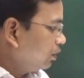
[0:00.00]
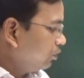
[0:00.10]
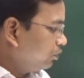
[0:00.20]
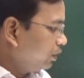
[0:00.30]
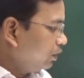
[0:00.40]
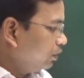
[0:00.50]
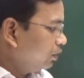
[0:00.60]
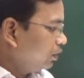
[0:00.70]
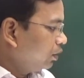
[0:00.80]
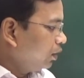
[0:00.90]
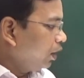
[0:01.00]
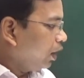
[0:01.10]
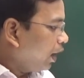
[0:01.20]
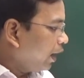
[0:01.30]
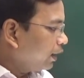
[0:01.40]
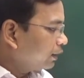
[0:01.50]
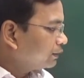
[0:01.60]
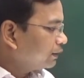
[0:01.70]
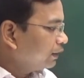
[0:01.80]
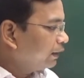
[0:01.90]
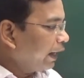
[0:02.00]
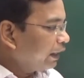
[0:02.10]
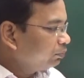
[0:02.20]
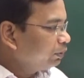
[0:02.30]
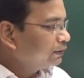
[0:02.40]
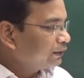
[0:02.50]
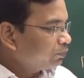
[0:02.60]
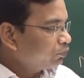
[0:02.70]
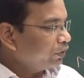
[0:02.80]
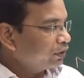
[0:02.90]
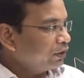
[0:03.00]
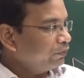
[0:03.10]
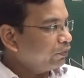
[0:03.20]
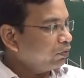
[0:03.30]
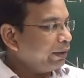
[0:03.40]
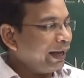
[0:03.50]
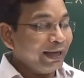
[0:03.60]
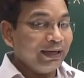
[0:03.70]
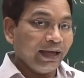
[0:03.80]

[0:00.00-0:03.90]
3. X can be subtracted from L